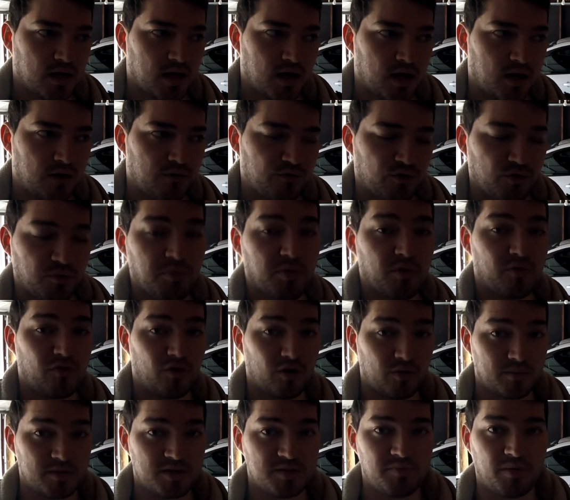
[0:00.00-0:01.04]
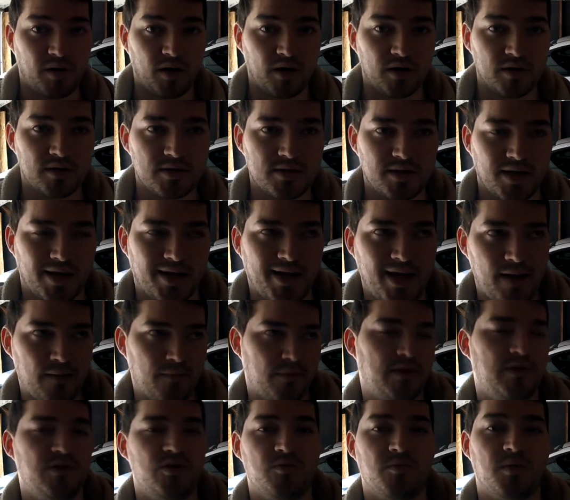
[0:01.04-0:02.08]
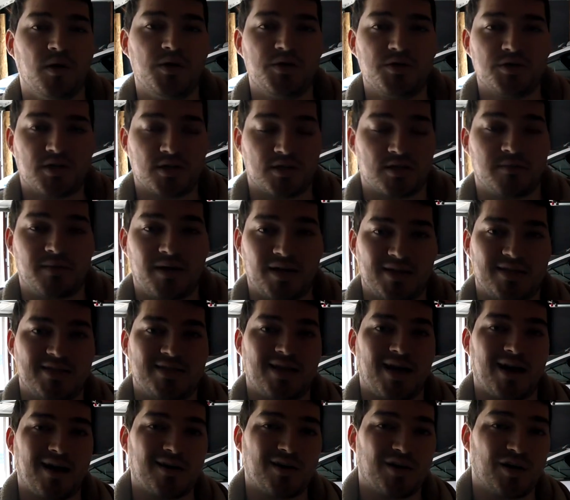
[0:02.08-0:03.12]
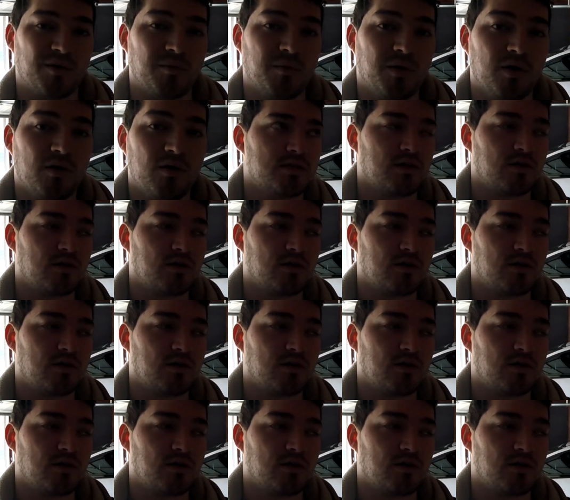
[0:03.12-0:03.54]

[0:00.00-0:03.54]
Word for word: Uh, for performance parts, I can't really do much because I'm on a stock turbo,